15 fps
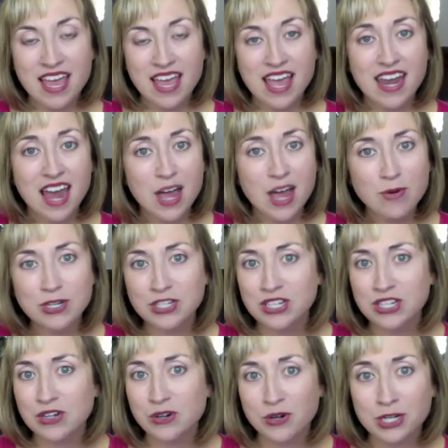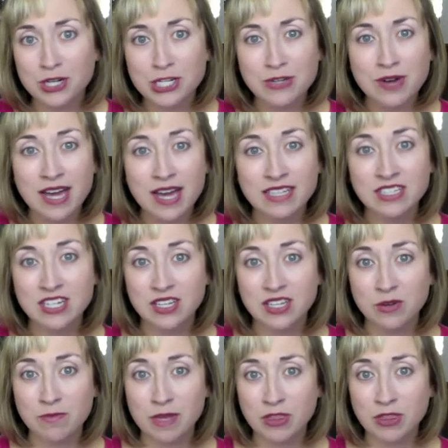And I would just encourage you guys to
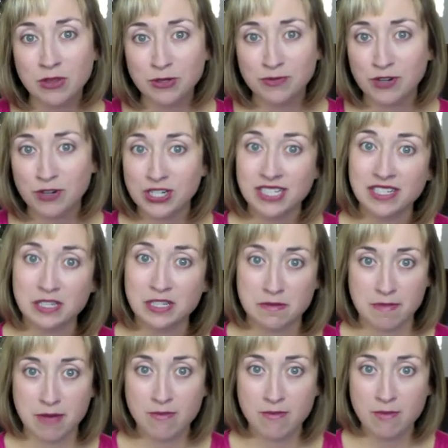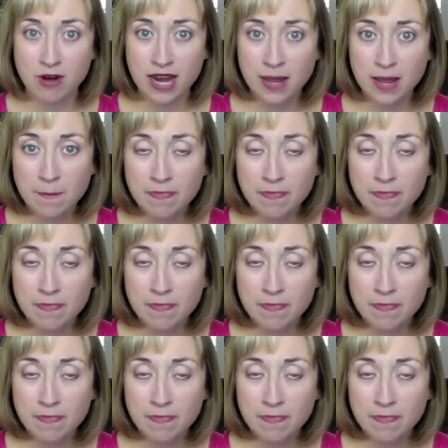commit those verses to memory.